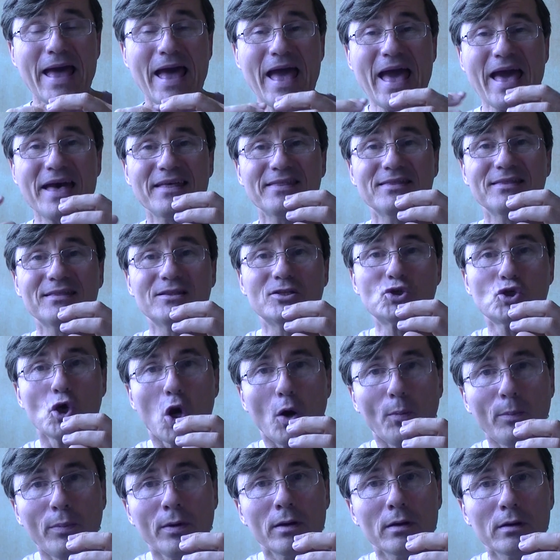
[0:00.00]
and
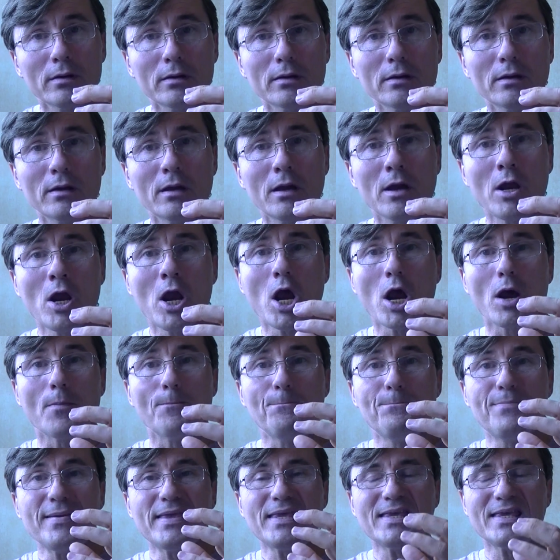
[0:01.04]
Job
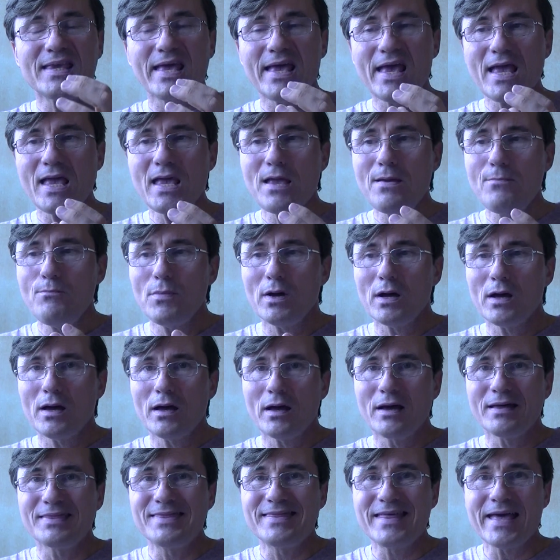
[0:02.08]
became
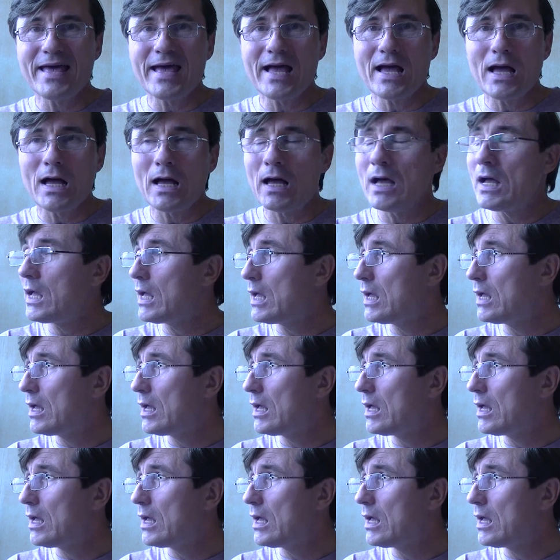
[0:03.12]
the,